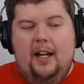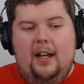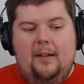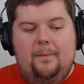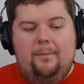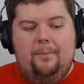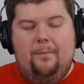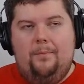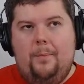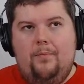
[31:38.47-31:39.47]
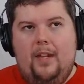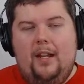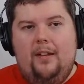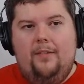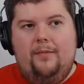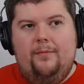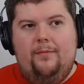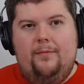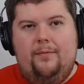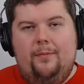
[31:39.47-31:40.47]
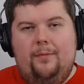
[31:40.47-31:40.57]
And not the movie.